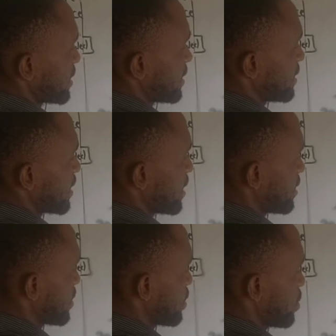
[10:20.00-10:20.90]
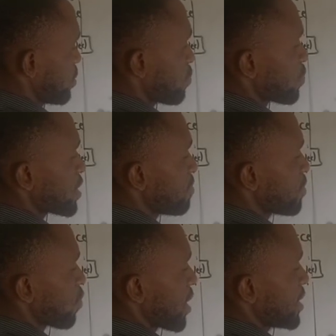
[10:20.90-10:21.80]
Z will give me
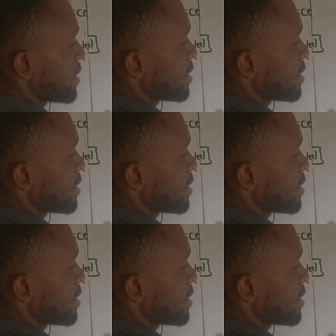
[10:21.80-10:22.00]
180